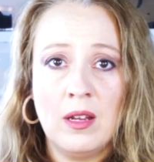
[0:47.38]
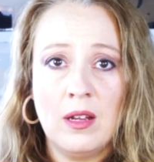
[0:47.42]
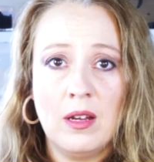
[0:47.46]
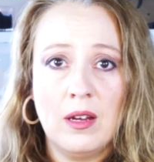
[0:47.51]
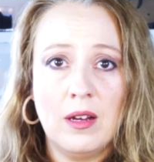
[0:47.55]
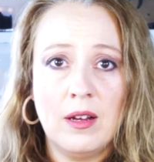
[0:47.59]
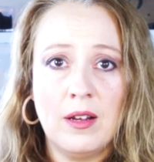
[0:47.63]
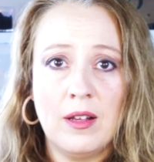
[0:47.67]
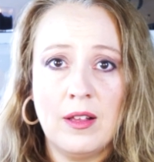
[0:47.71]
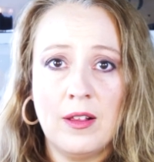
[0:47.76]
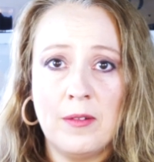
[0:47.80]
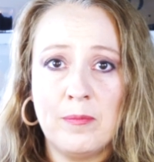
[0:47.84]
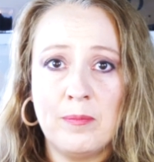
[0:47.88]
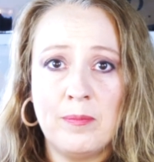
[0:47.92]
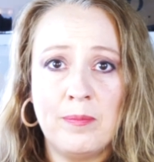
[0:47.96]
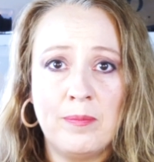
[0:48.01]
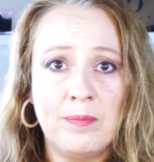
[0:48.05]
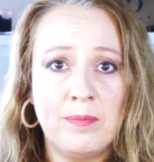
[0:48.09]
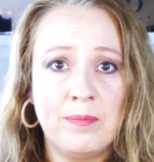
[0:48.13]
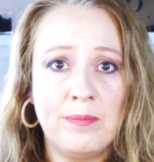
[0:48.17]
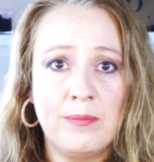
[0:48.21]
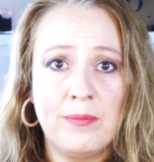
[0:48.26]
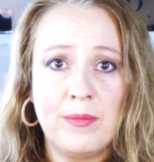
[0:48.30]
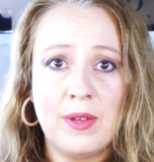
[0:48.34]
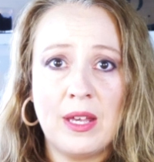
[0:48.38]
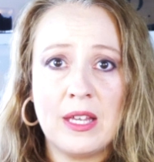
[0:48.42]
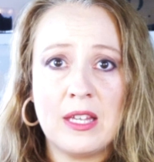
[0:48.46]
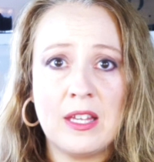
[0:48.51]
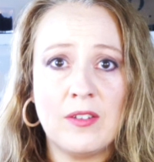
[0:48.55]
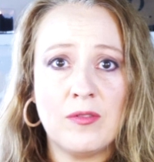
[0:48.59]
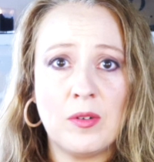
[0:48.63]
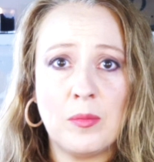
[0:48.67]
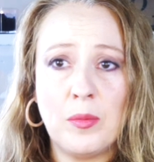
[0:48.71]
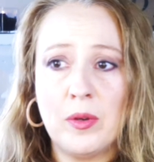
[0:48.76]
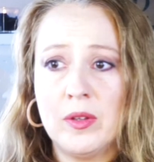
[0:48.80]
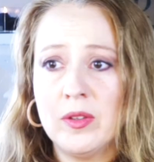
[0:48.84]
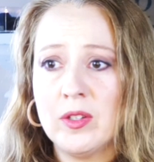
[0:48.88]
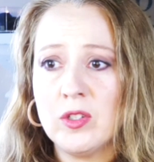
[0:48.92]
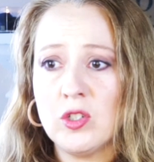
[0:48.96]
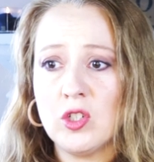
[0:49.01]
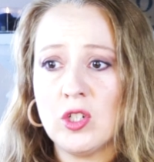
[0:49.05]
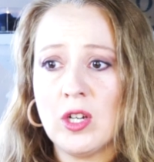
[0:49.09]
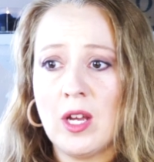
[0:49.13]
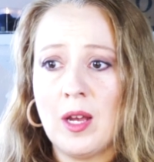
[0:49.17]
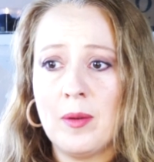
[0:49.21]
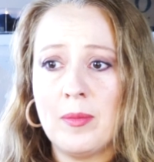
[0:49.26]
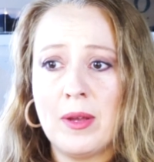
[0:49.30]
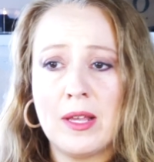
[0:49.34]
Um, I give up on this
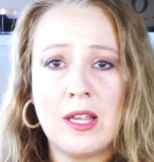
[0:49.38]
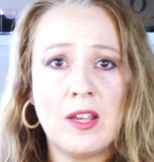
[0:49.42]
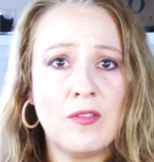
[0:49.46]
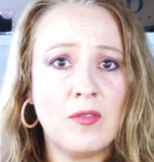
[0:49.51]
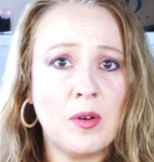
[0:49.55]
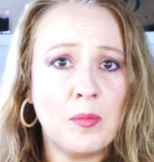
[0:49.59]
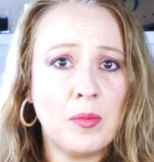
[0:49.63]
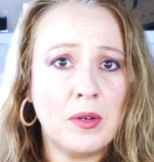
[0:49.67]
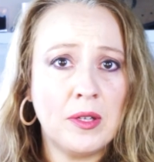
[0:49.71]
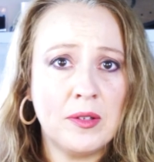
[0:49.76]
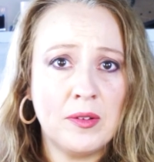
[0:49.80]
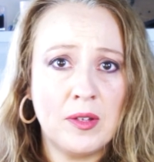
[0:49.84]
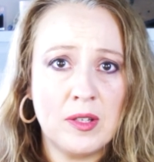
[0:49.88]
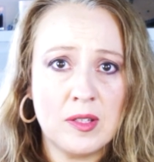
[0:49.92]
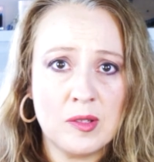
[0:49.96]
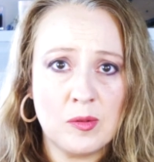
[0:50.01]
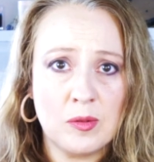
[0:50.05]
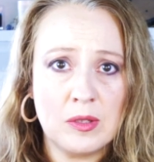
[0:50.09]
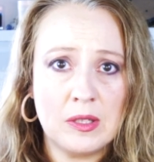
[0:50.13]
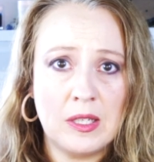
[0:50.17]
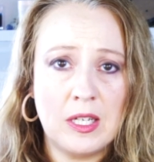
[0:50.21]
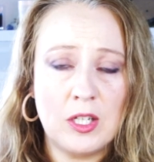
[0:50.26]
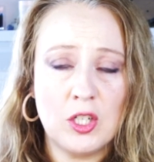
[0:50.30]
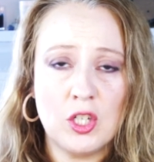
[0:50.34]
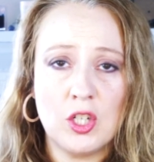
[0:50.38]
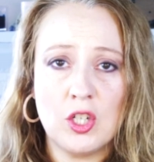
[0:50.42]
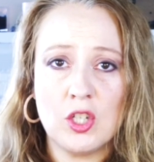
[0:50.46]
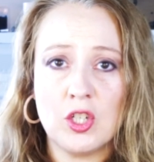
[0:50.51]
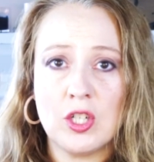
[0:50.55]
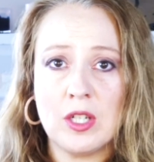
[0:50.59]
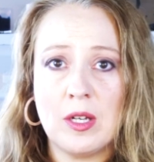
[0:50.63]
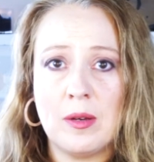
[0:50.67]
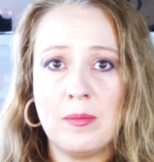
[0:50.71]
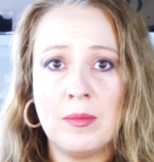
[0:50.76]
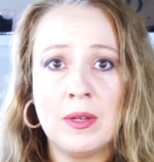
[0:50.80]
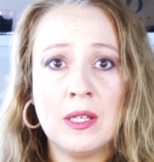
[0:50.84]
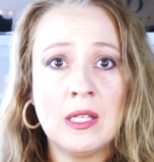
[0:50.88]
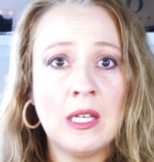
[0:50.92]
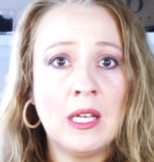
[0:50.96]
job. I give up on this relationship.